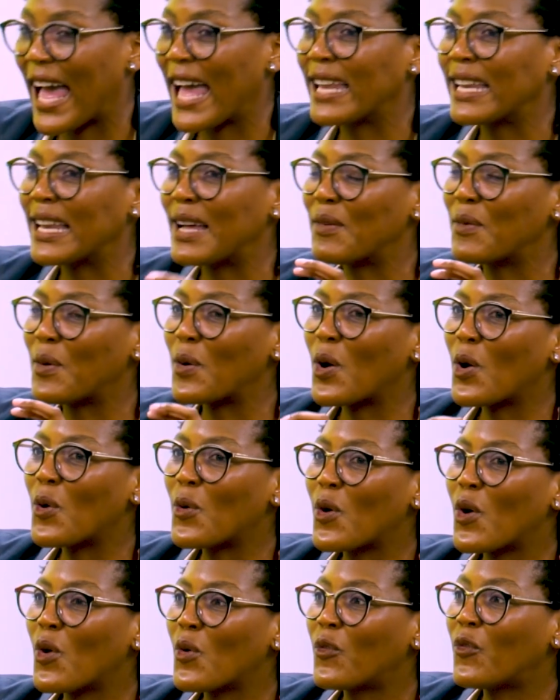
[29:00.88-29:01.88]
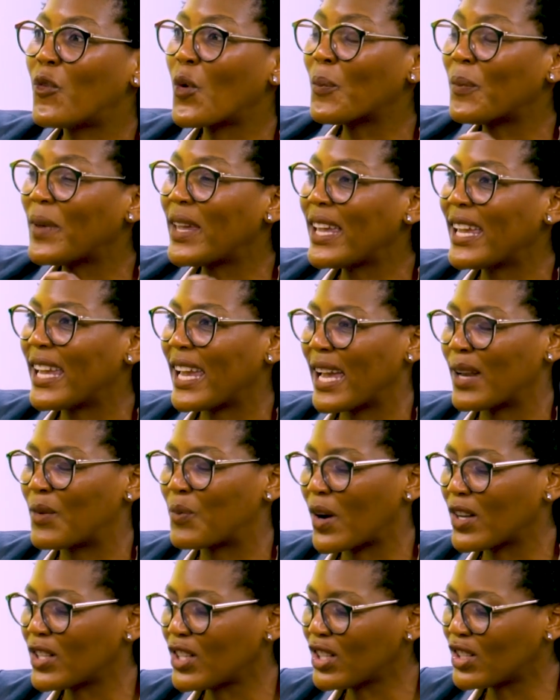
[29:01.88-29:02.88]
And for me, it
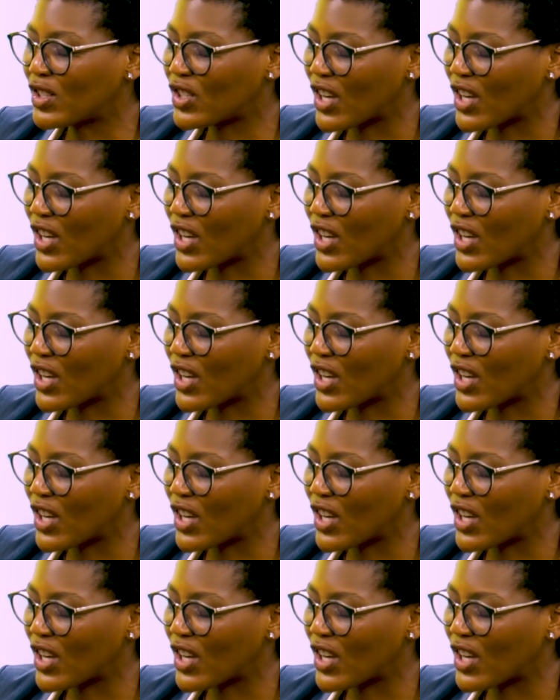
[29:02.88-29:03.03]
wasn't